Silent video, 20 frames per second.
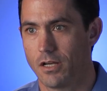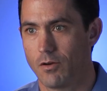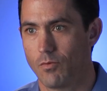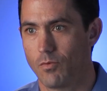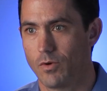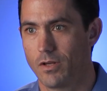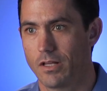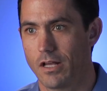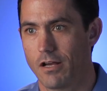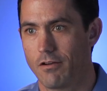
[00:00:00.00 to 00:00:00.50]

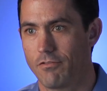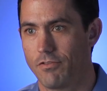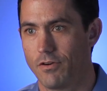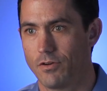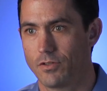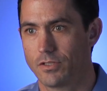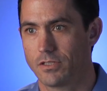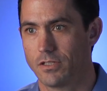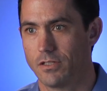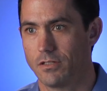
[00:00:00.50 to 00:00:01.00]
We allow
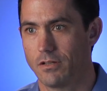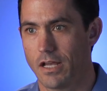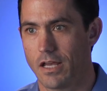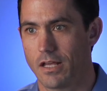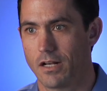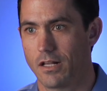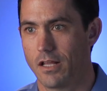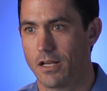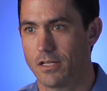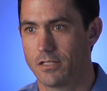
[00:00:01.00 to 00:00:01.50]
folks to
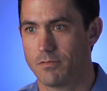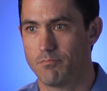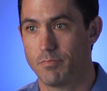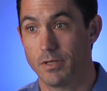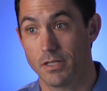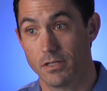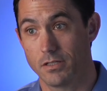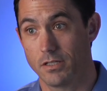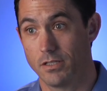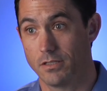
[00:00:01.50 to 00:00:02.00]
analyze
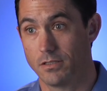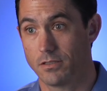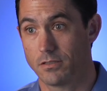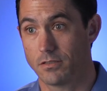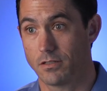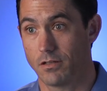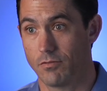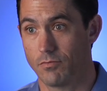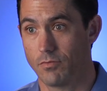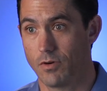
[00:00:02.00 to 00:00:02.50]

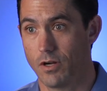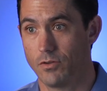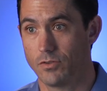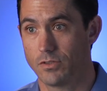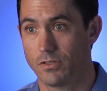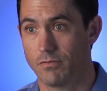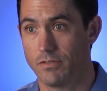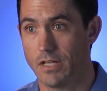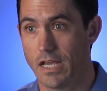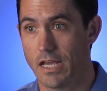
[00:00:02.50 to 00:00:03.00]
billions of
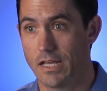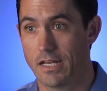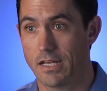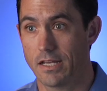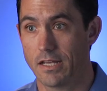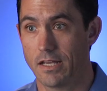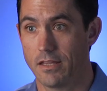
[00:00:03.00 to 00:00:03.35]
rows of data